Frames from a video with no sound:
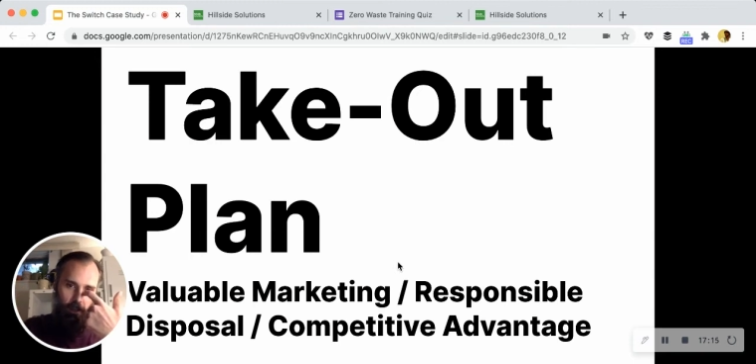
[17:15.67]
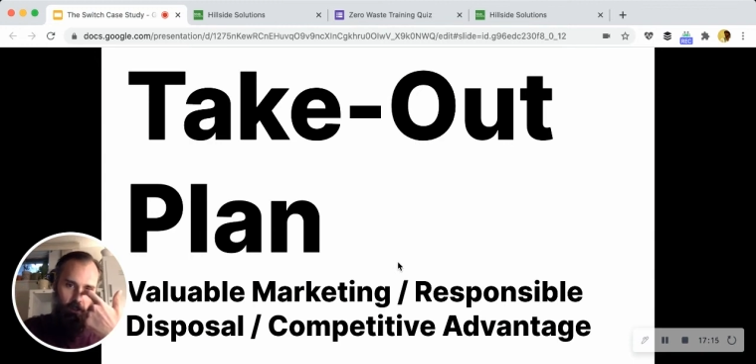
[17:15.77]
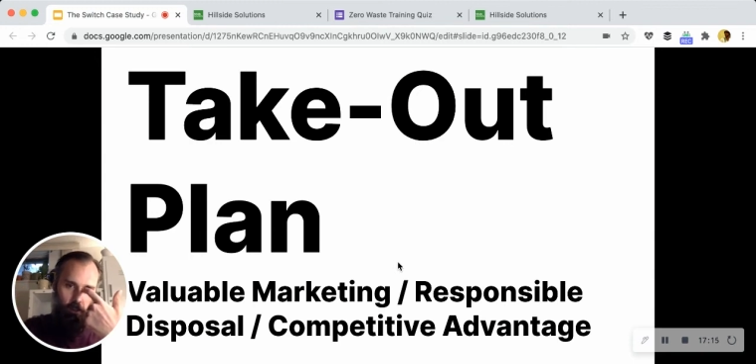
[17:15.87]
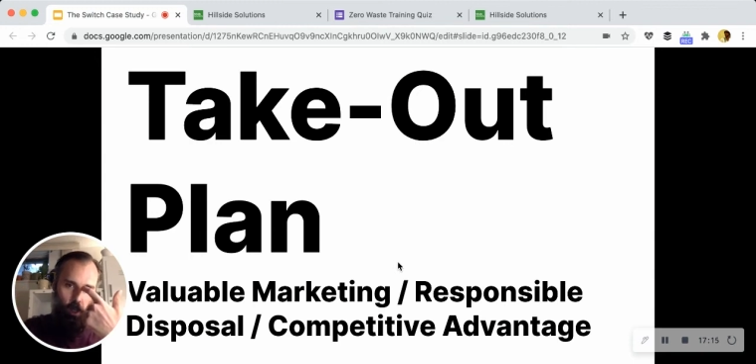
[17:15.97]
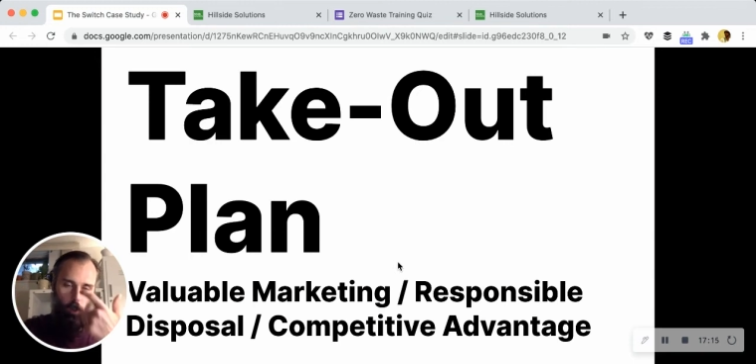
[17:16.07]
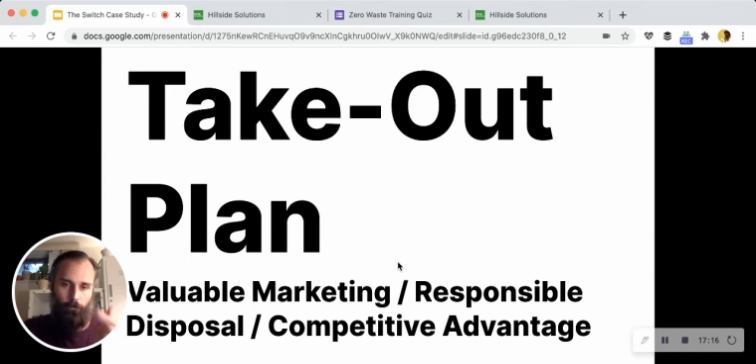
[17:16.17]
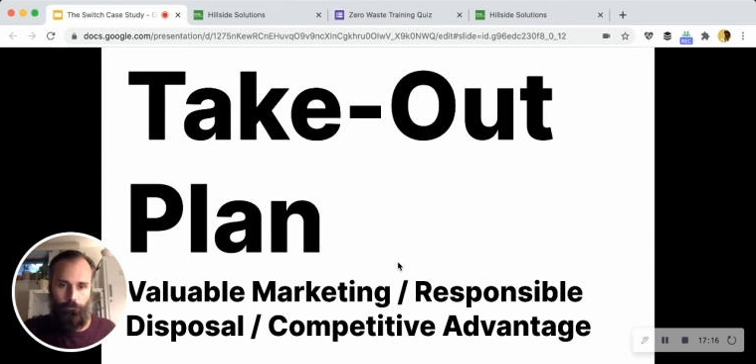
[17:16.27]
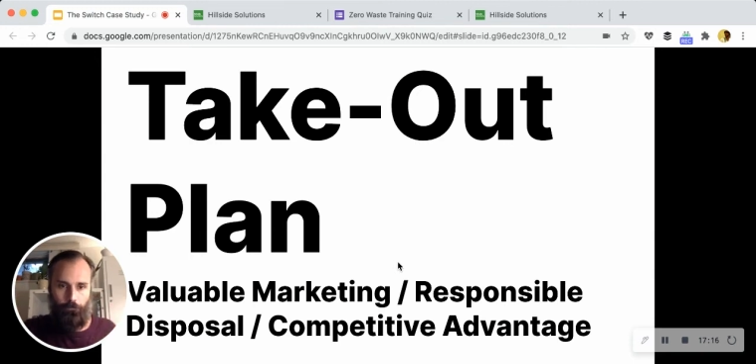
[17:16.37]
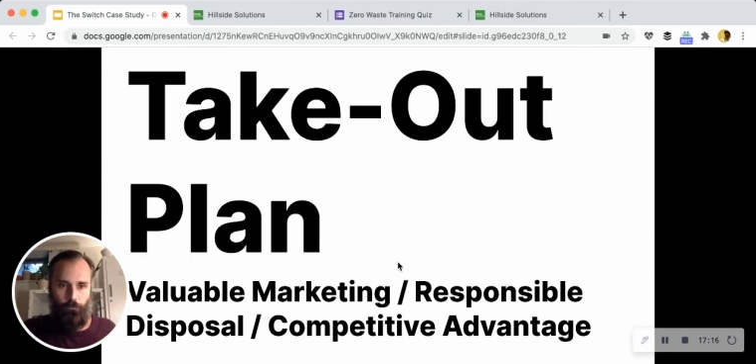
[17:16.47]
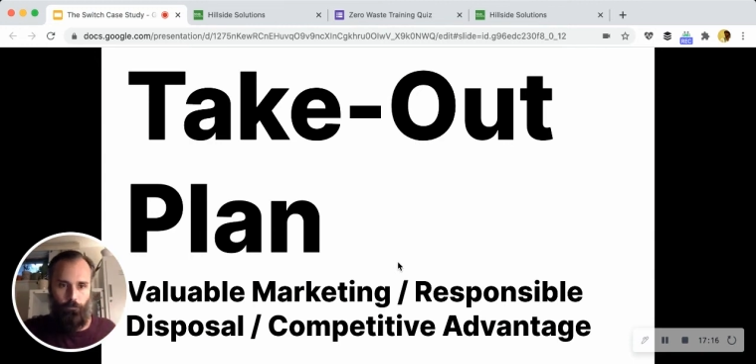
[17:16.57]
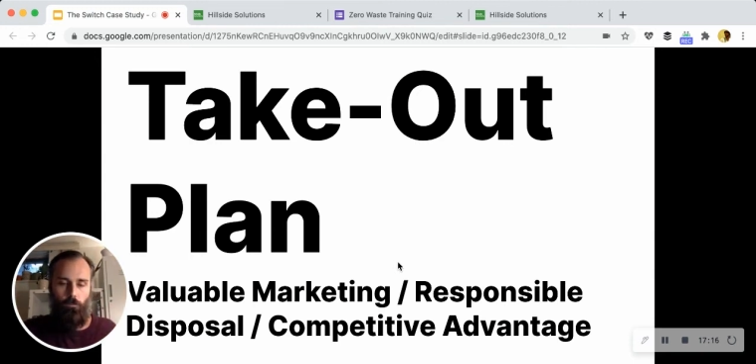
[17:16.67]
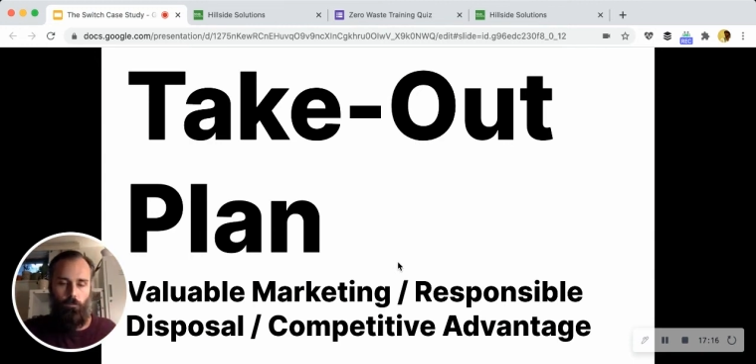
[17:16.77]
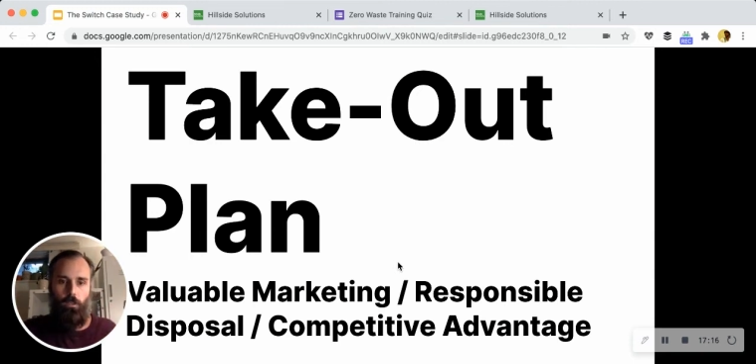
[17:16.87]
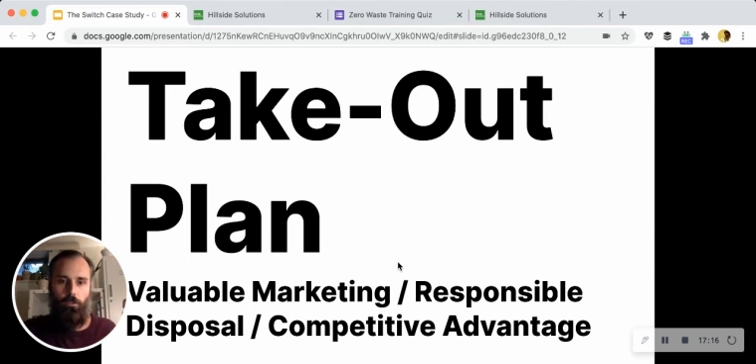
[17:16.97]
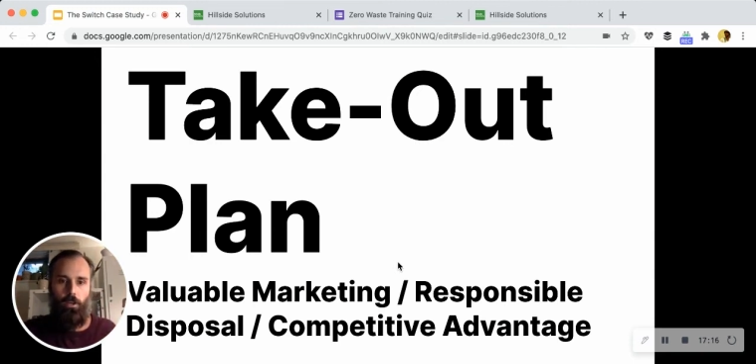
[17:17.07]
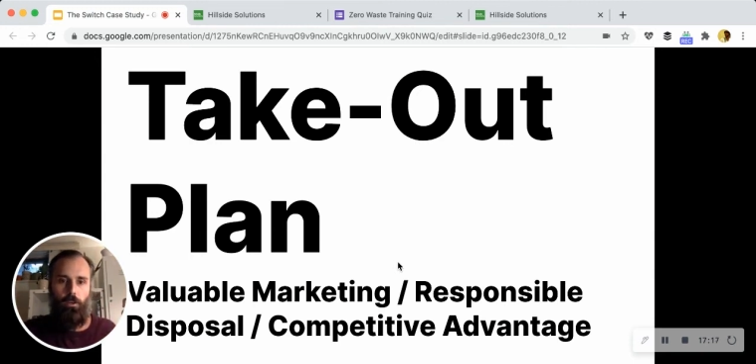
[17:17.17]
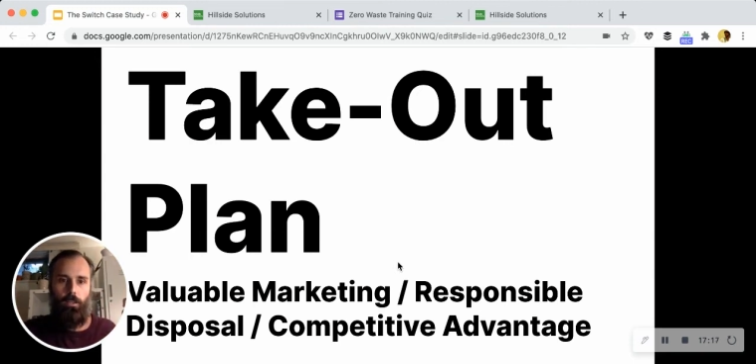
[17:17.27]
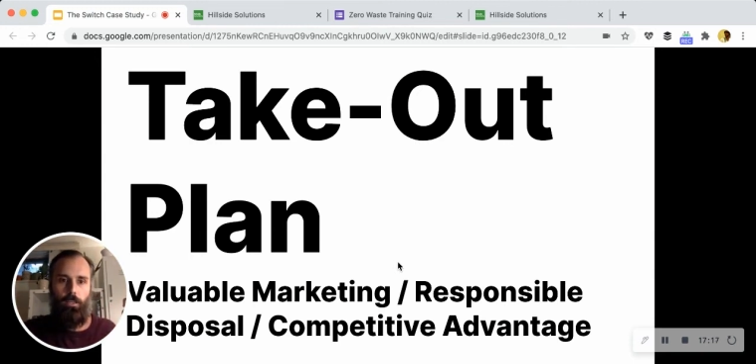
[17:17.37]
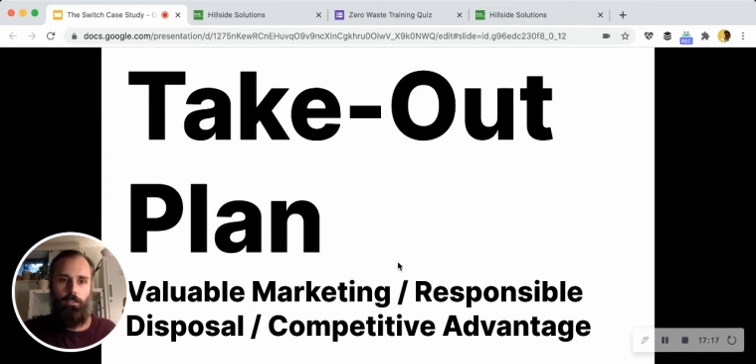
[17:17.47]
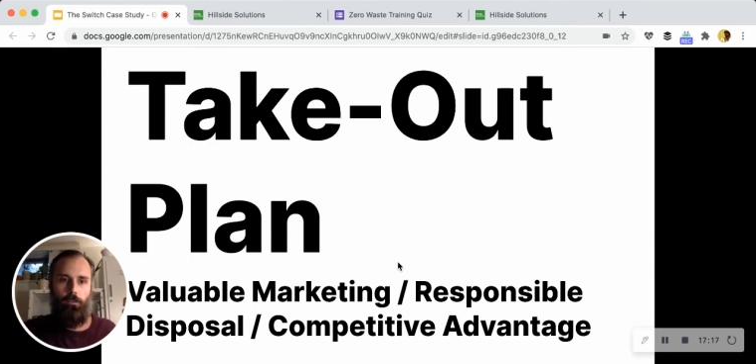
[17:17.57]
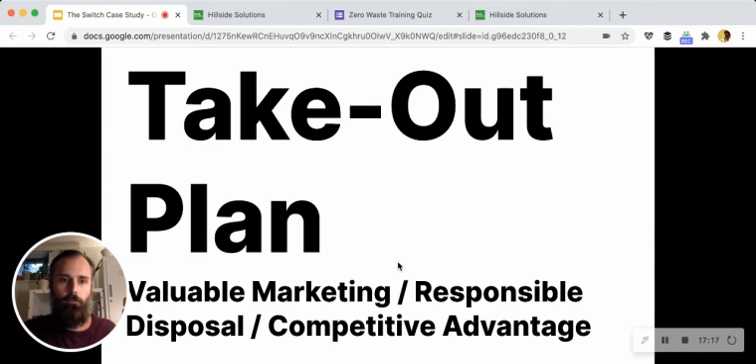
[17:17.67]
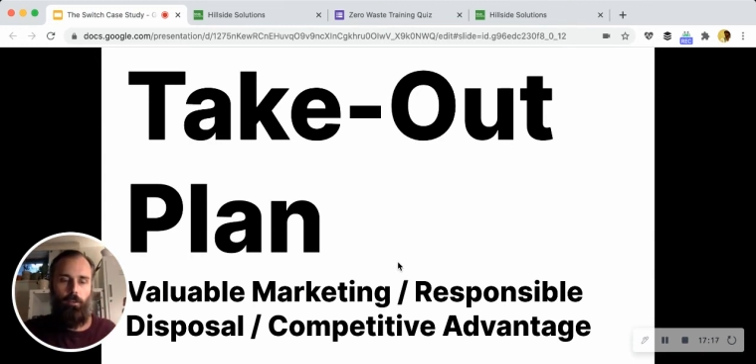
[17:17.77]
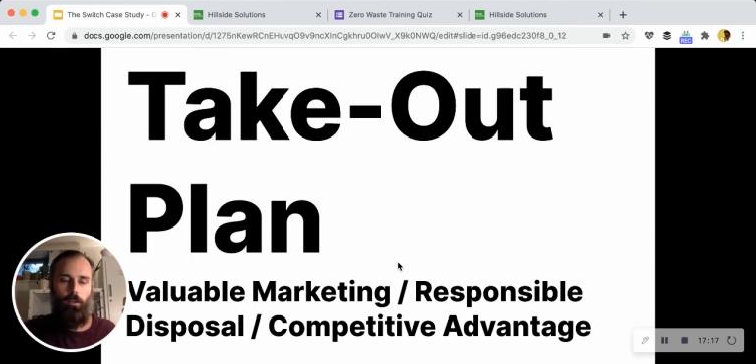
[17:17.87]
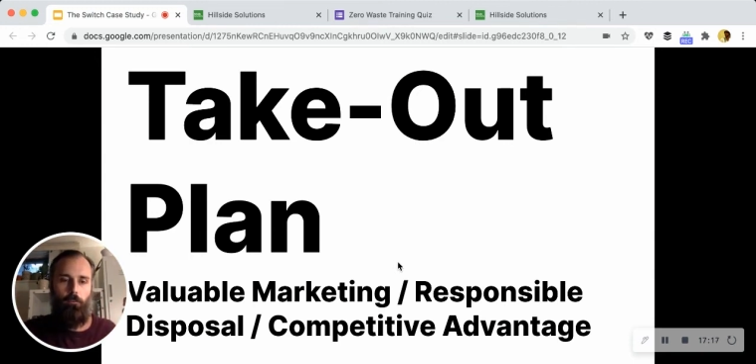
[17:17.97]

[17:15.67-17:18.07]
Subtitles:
So there is a